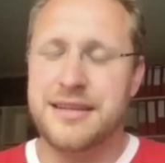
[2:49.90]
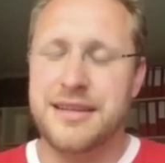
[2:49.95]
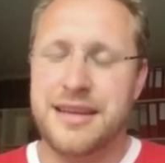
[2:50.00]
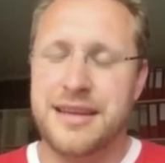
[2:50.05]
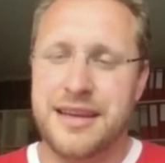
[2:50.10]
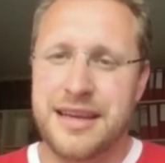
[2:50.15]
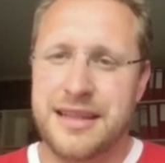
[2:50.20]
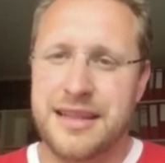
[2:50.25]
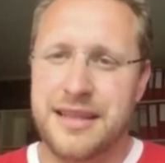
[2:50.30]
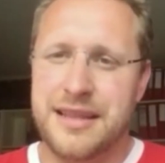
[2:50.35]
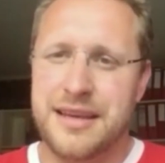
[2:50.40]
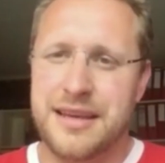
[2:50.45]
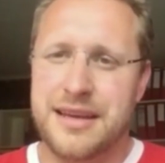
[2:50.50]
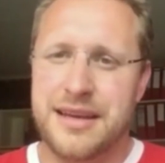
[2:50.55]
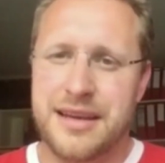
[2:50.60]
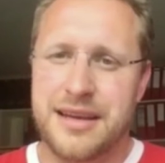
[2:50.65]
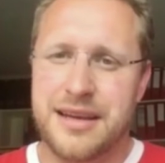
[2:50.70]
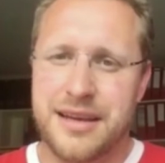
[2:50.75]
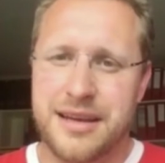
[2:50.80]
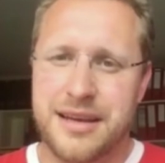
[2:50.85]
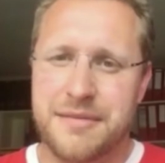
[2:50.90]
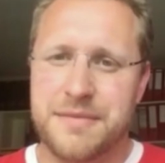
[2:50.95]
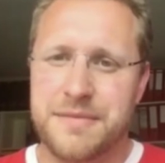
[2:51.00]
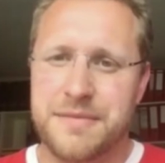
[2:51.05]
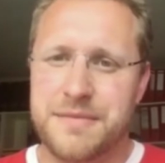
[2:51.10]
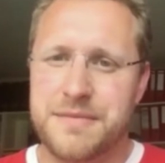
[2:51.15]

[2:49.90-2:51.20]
In the